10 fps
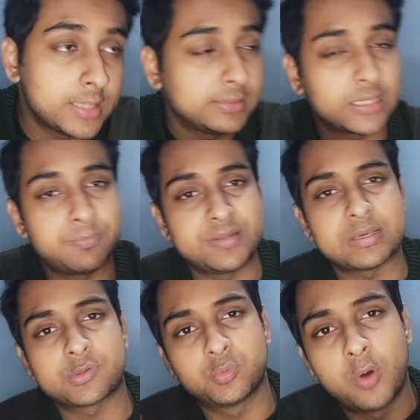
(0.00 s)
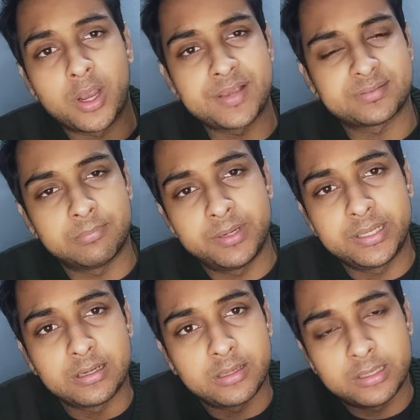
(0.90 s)
that means I was walking, somebody
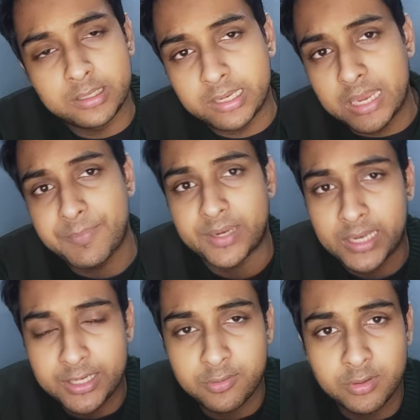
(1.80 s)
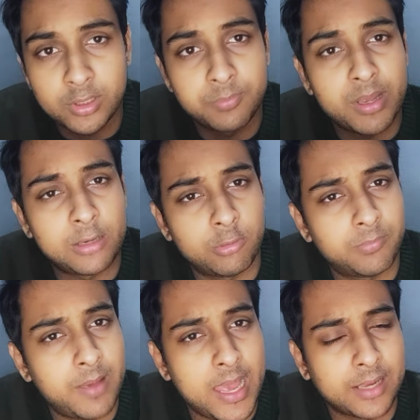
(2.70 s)
came and hit in my lower
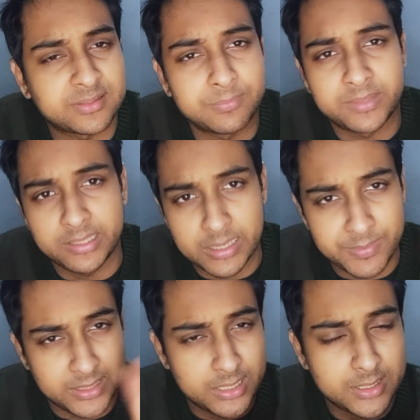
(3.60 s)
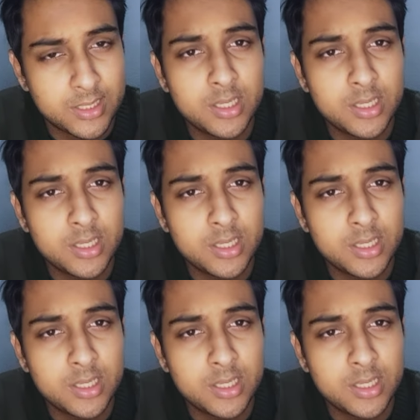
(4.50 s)
back, something came and hit,